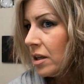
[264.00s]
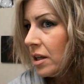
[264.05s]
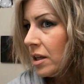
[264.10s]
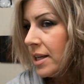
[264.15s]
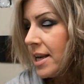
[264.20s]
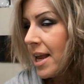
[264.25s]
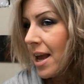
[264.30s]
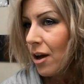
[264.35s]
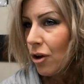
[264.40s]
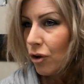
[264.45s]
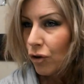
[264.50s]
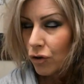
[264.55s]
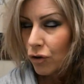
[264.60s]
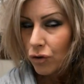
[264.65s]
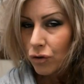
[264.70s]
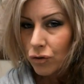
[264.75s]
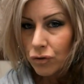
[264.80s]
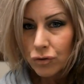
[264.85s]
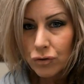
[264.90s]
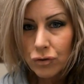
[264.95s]
Now,
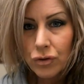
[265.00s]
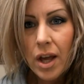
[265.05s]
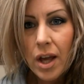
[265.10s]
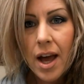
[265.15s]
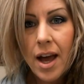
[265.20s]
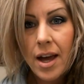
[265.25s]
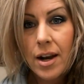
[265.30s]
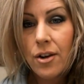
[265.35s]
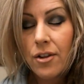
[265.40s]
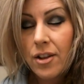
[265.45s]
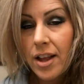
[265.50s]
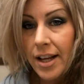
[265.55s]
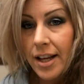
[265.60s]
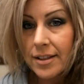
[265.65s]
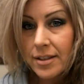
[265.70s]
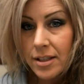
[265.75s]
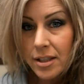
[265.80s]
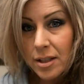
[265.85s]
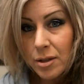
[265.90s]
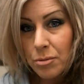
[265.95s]
I don't like
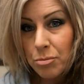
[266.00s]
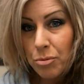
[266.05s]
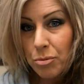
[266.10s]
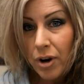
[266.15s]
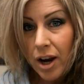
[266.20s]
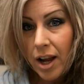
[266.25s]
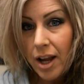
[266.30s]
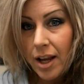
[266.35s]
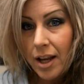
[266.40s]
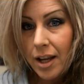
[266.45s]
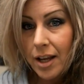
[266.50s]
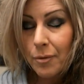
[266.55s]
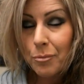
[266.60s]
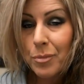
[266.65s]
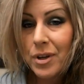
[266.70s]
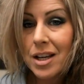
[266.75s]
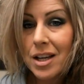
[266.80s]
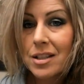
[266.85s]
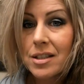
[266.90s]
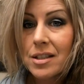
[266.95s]
to spray,
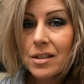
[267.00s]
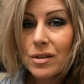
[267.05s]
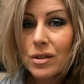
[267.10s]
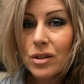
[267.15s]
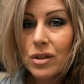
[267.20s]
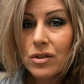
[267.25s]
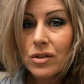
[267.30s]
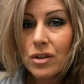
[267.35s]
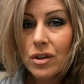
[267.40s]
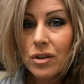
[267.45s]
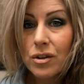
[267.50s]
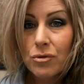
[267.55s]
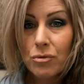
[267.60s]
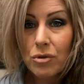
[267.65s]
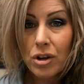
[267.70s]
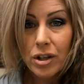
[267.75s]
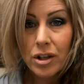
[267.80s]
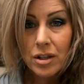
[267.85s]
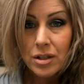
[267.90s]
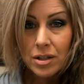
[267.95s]
because this is a
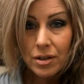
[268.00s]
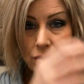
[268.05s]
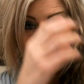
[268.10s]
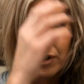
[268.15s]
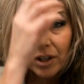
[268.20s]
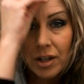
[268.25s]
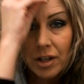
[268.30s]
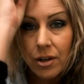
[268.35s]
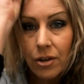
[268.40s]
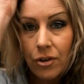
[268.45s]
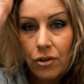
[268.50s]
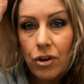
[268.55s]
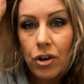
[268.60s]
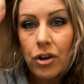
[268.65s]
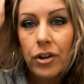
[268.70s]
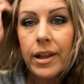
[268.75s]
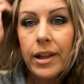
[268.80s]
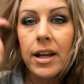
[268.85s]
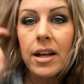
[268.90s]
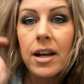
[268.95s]
relatively new
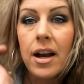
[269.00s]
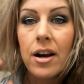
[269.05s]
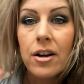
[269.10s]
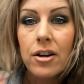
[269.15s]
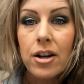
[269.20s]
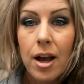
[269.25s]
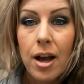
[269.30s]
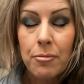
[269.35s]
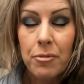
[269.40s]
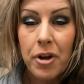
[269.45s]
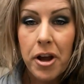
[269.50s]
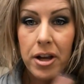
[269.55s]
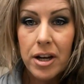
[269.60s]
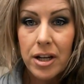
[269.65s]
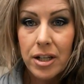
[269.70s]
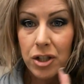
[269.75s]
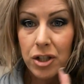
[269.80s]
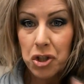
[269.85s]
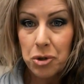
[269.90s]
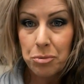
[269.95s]
curling iron. I'm not going
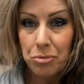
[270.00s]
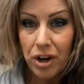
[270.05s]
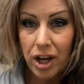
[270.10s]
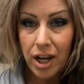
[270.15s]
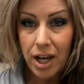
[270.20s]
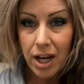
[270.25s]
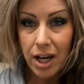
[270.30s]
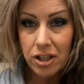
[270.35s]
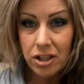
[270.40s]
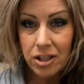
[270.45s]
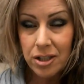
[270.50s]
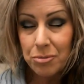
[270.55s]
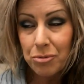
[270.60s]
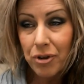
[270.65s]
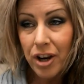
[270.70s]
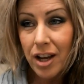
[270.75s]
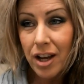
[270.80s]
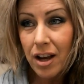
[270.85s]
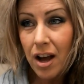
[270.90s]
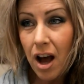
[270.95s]
to spray
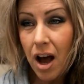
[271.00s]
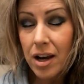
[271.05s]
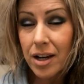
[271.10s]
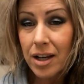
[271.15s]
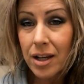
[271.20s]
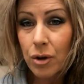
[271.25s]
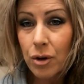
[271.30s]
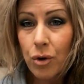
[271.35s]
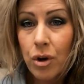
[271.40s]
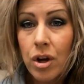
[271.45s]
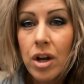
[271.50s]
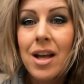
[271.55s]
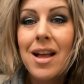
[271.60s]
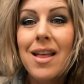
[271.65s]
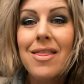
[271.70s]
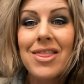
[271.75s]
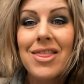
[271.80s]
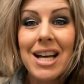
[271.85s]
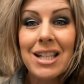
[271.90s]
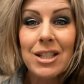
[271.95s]
hairspray on it.
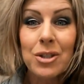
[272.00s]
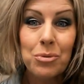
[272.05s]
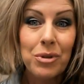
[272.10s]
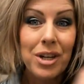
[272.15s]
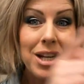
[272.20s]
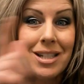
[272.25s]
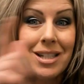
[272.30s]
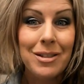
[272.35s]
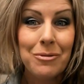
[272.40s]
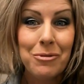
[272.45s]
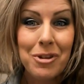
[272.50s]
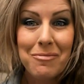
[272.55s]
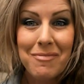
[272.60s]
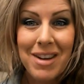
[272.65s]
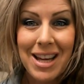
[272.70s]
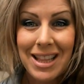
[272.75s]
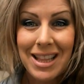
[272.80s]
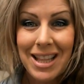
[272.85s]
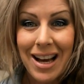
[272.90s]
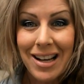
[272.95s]
That's what I did with
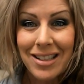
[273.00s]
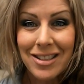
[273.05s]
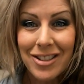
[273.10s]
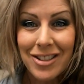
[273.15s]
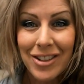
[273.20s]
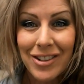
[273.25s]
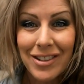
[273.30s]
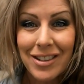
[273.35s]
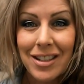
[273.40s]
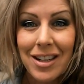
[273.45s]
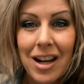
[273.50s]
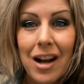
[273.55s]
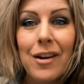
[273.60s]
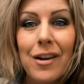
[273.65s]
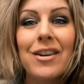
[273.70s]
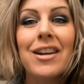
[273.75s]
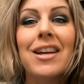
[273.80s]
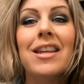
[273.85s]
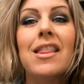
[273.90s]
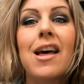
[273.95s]
my last curling
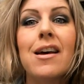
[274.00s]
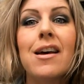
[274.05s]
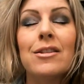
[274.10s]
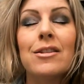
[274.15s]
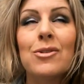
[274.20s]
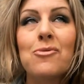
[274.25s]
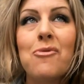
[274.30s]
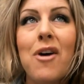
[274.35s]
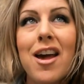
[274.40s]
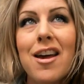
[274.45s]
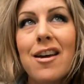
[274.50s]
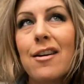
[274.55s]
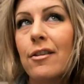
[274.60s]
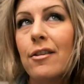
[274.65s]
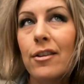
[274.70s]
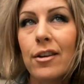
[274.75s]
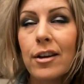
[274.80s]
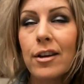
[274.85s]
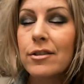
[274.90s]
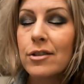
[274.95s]
iron, and that's why it
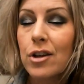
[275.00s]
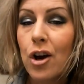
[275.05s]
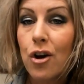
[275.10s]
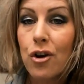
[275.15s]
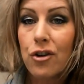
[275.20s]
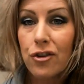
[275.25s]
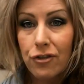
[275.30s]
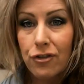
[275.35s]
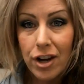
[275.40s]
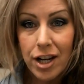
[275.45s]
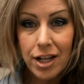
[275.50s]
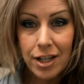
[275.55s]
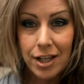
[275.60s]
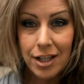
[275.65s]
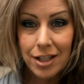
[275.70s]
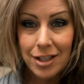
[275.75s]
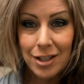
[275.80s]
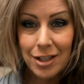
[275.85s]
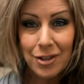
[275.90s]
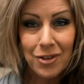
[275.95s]
looked
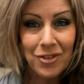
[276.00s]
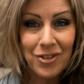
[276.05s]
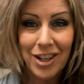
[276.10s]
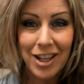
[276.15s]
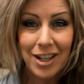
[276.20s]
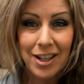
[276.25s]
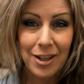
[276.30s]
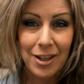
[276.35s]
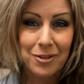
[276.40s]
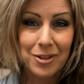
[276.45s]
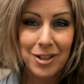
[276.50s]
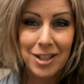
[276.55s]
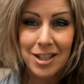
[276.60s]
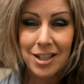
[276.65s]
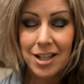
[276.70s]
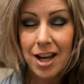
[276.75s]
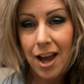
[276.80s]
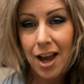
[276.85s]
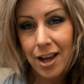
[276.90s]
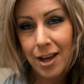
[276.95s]
horrendous when it was
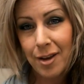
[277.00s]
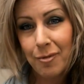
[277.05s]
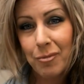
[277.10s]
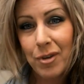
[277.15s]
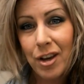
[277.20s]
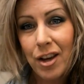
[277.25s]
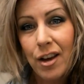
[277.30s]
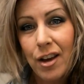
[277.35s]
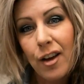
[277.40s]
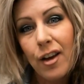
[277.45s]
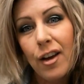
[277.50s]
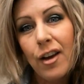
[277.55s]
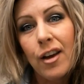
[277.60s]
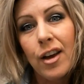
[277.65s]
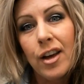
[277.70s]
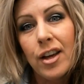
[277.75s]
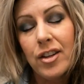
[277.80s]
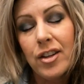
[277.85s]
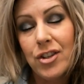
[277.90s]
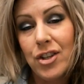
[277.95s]
time
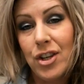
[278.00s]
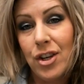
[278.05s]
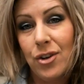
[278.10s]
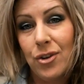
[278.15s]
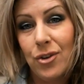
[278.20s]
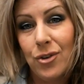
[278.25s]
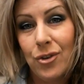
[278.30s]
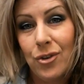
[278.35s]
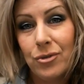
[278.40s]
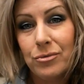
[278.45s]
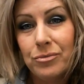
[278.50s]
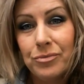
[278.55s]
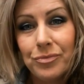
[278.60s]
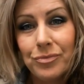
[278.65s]
to